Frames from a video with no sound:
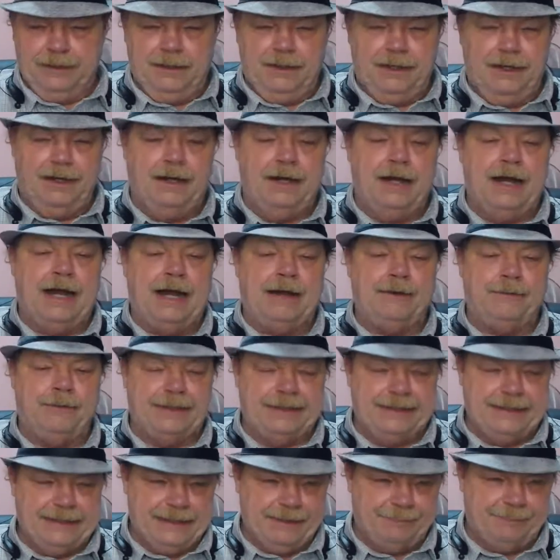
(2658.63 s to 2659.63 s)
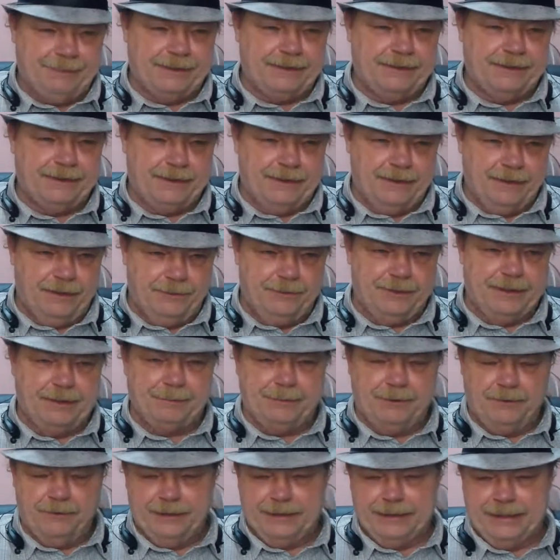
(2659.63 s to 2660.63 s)
I would typically know that
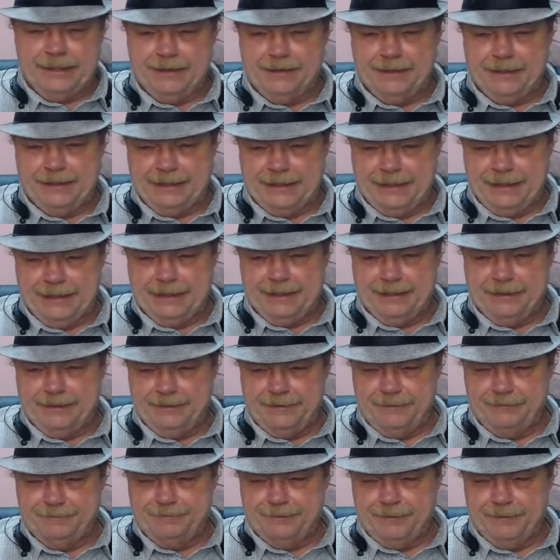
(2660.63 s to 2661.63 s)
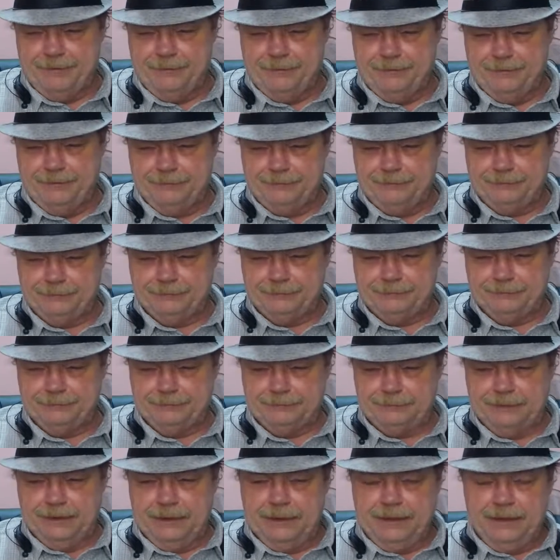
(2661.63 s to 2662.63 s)
I'm going down and getting a new phone
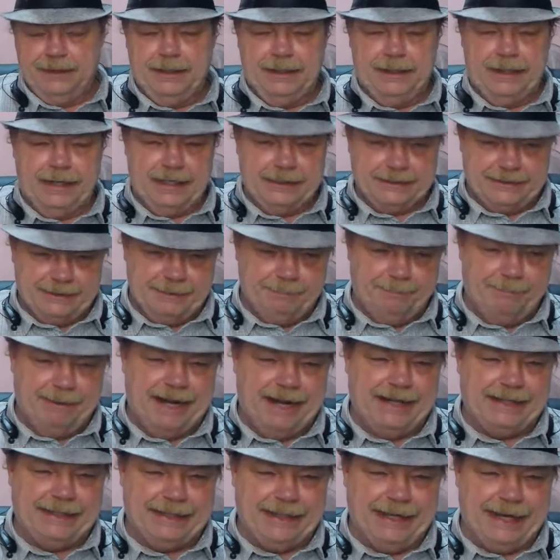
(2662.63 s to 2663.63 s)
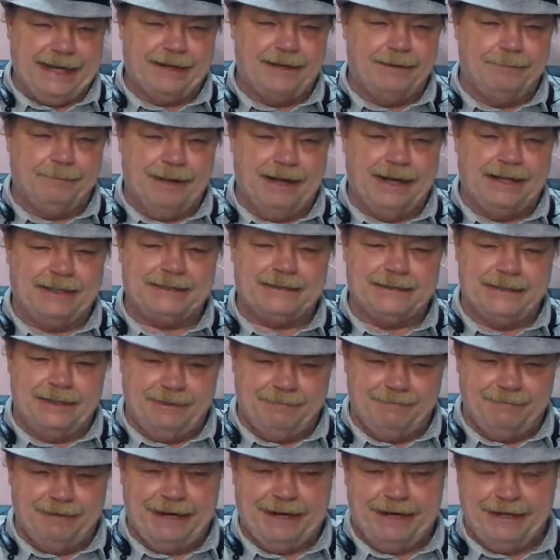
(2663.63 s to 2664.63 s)
and actually buy the OtterBox in
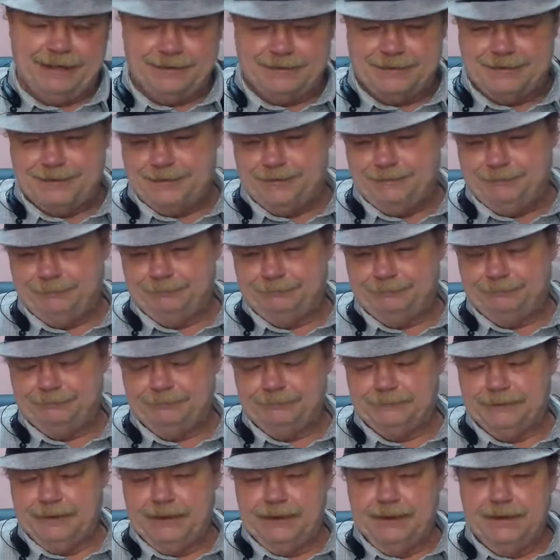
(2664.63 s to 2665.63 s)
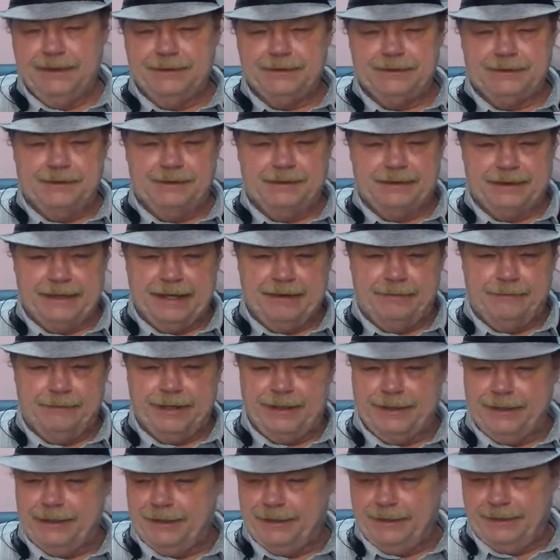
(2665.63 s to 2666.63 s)
advance. So that
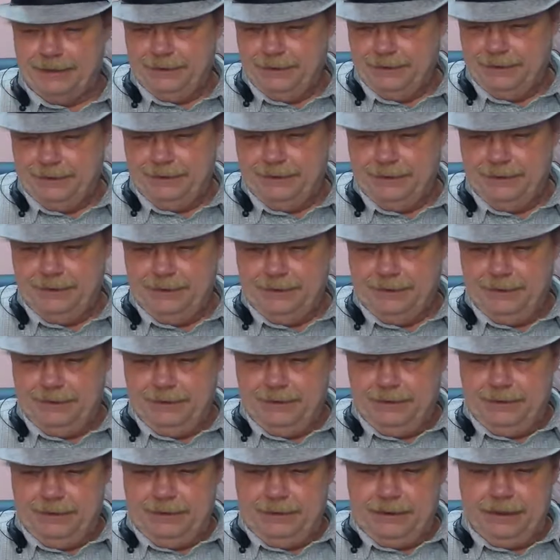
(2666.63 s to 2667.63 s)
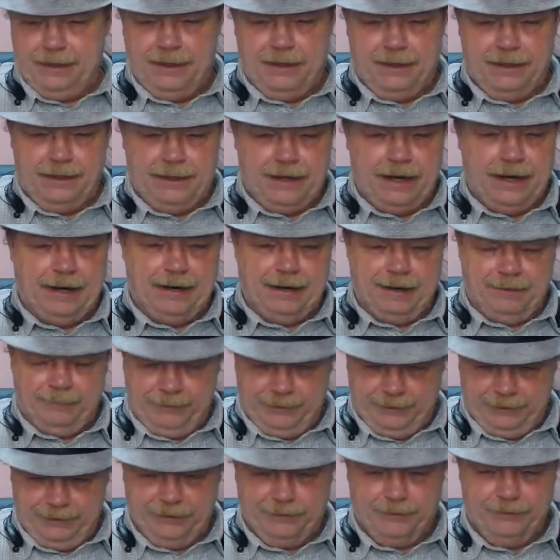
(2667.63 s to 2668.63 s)
way, I
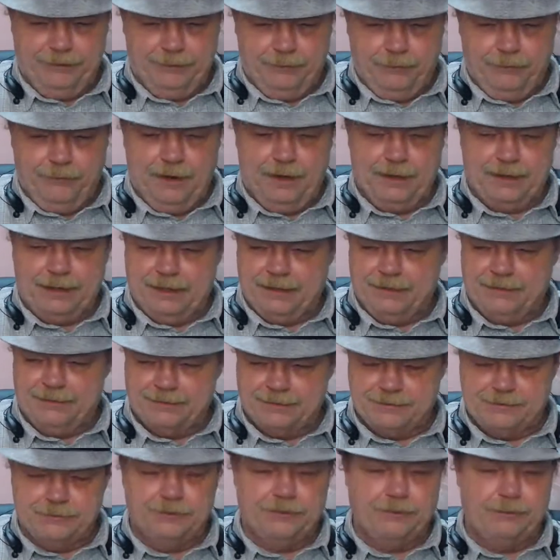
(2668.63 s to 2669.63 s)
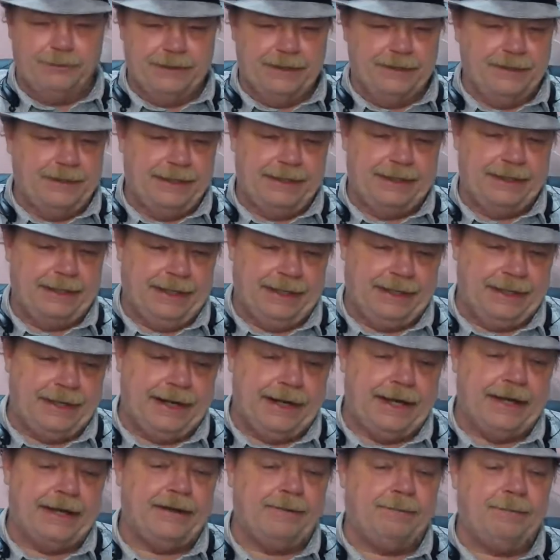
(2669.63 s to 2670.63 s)
would literally walk out of the store with the thing in an
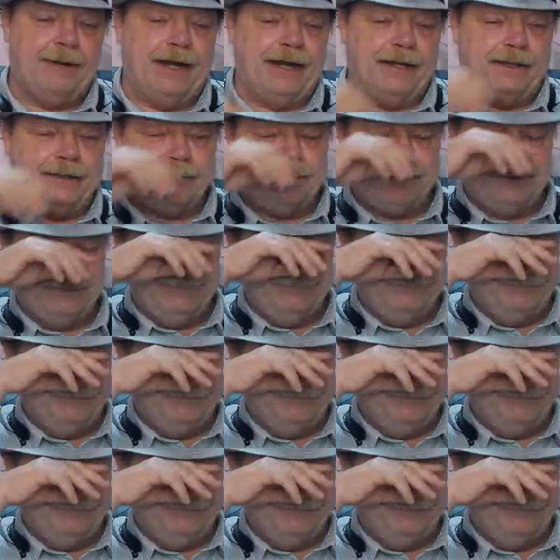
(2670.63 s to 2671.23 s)
OtterBox.